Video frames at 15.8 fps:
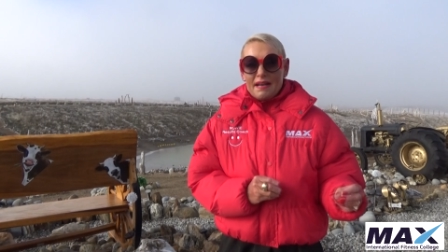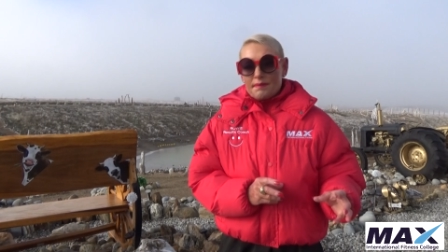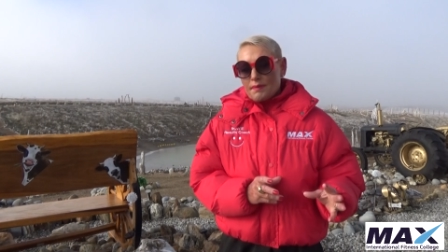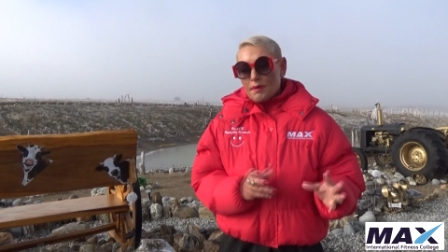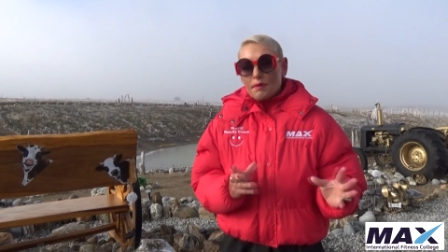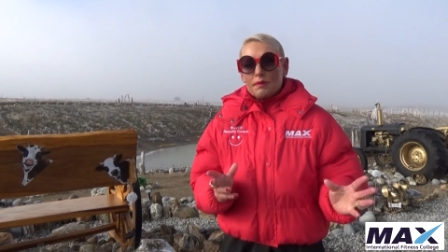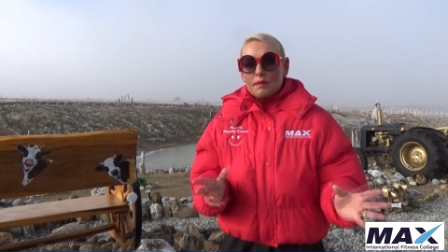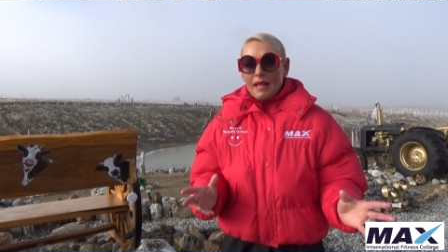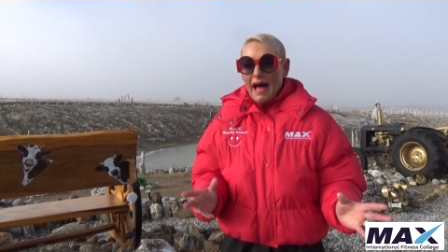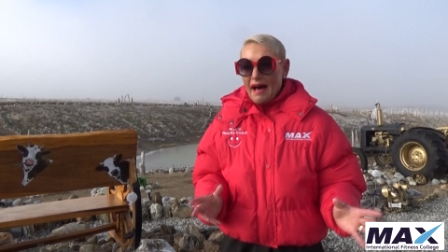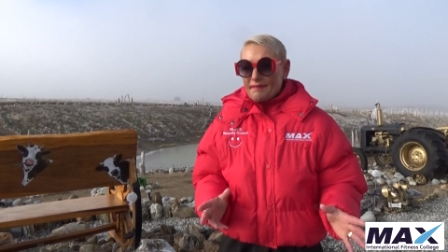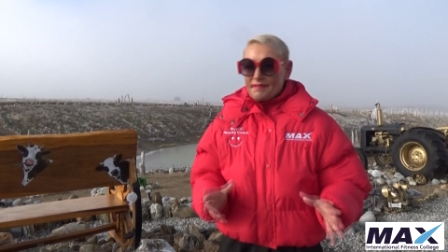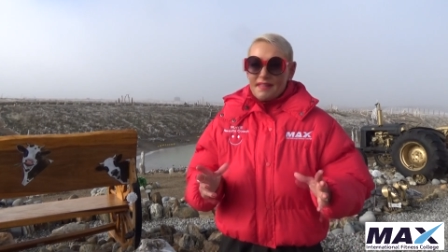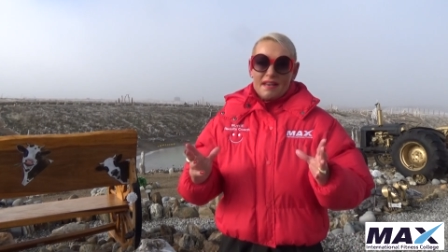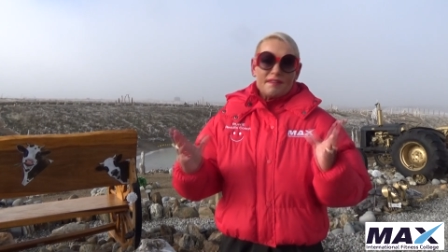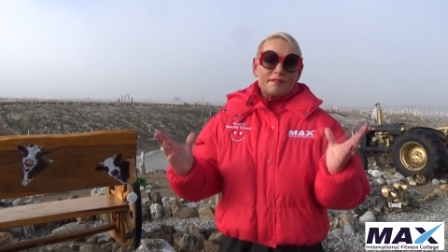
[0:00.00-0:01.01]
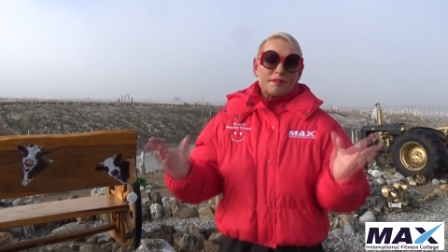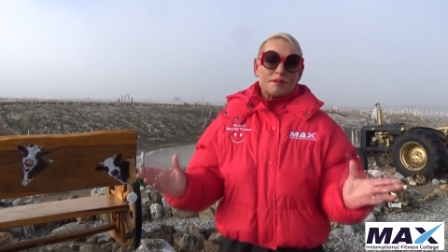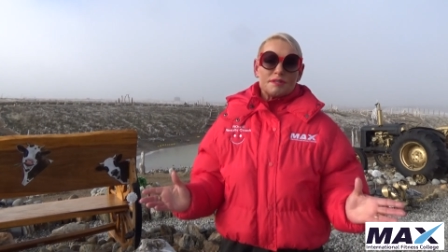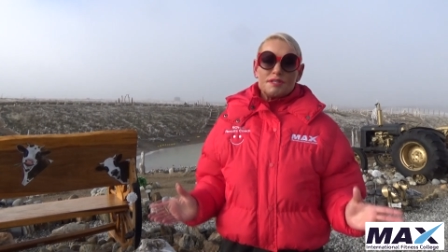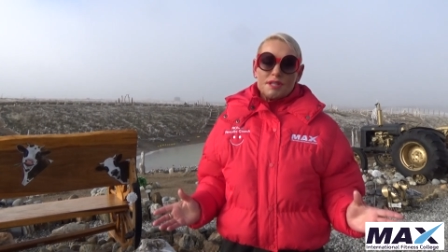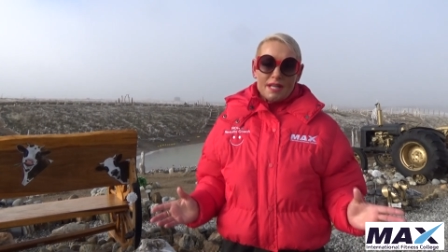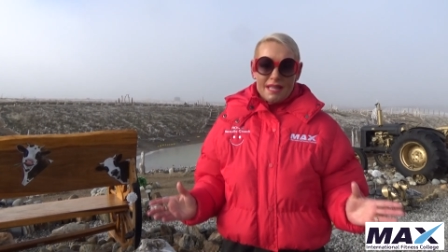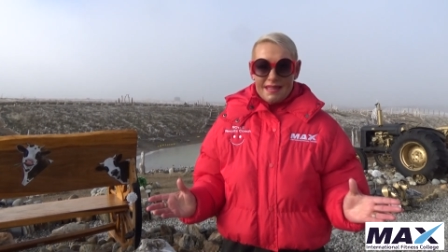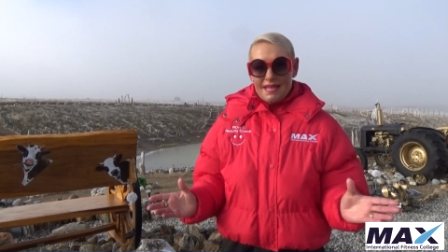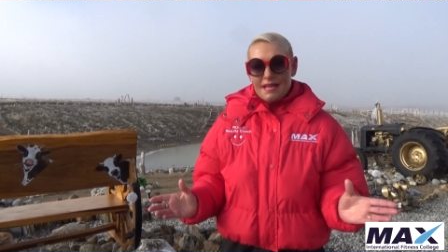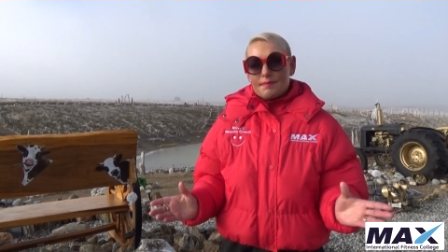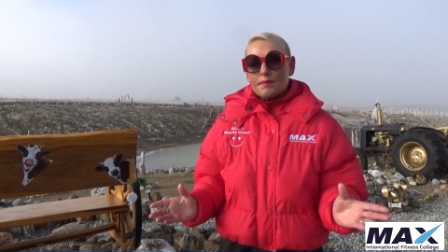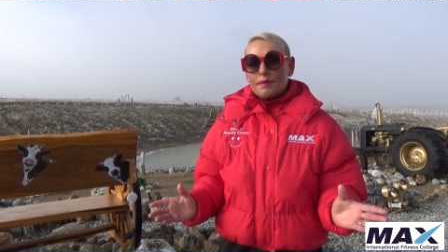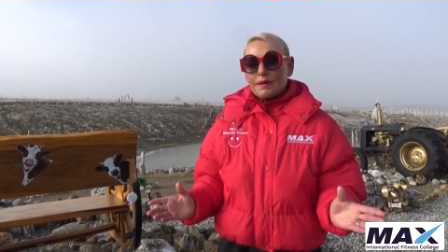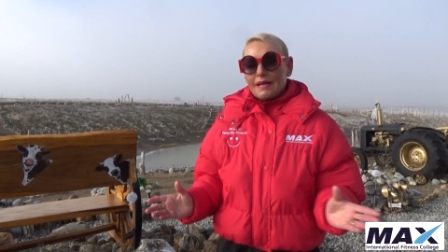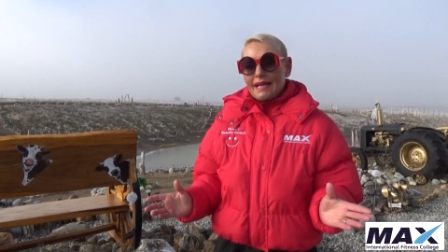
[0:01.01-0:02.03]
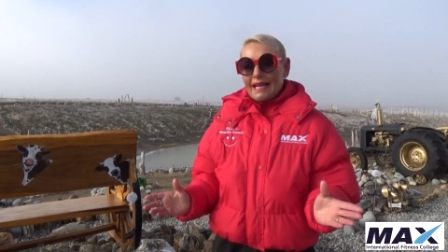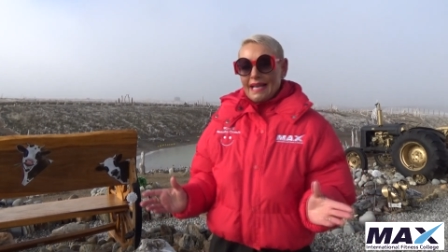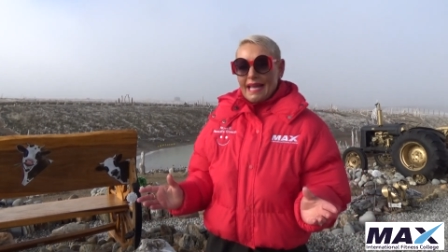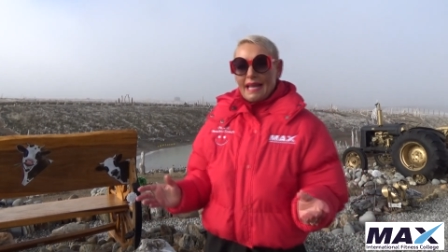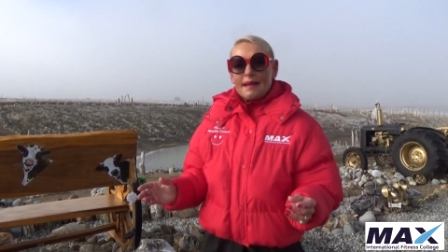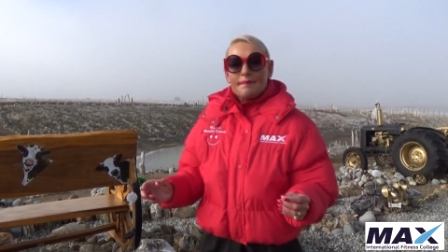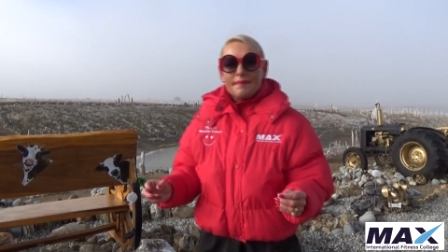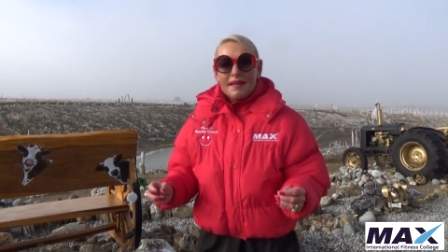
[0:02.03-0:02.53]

and we all laugh and then of course you can think more clearly.